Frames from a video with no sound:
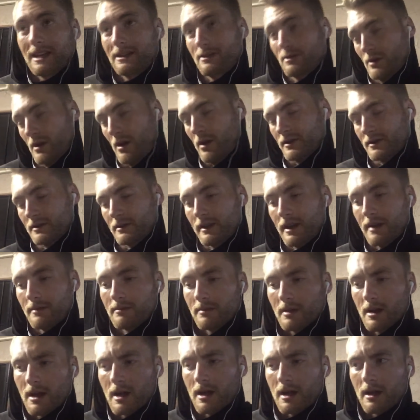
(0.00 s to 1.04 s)
and to also
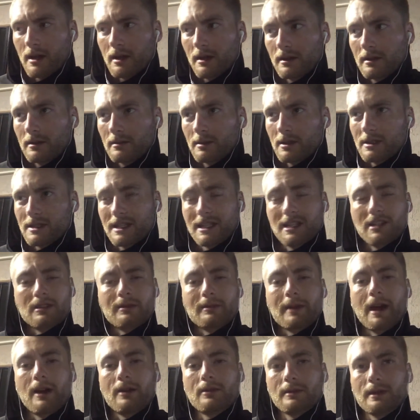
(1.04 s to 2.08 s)
them. But to hear
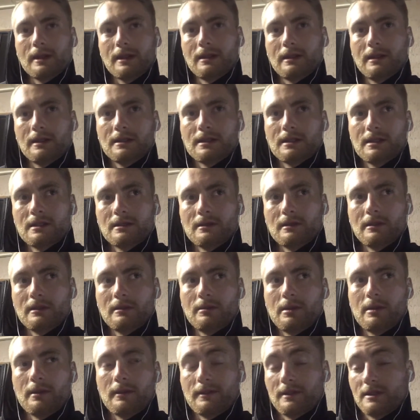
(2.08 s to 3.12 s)
him out and listen to a little
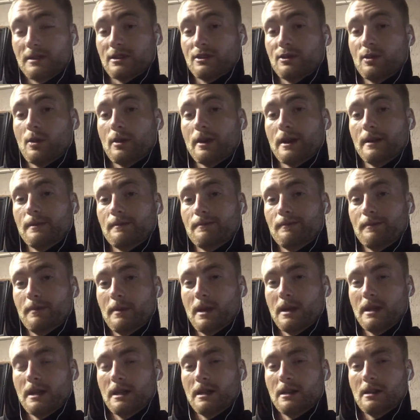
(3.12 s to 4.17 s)
bit of his story,
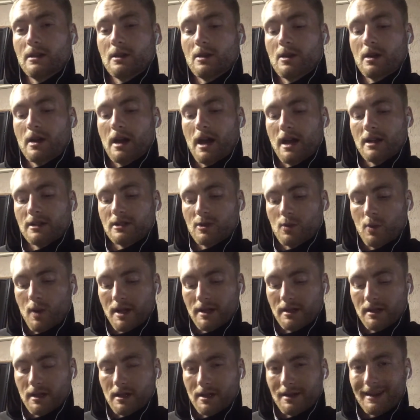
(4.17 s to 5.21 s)
and he has
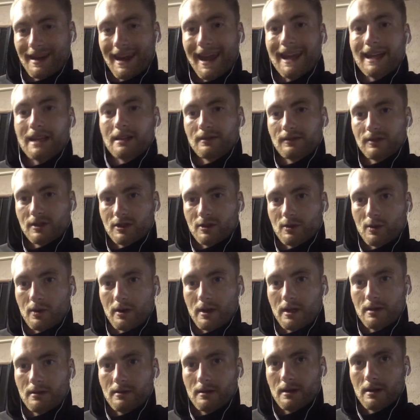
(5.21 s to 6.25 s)
quite the negative
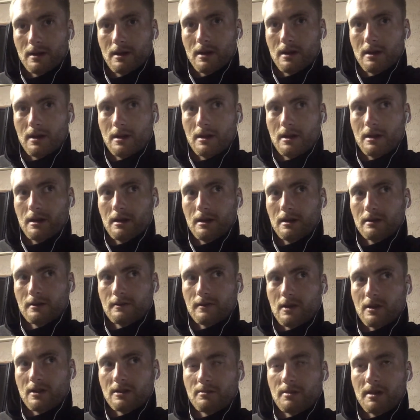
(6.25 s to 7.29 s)
story as
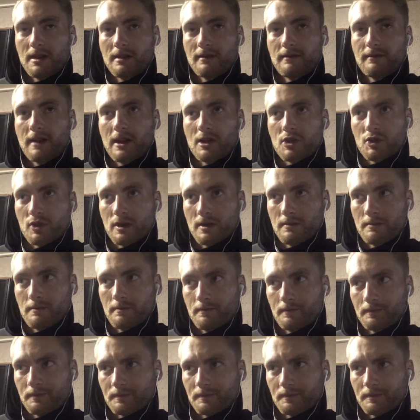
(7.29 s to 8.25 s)
far as being a veteran,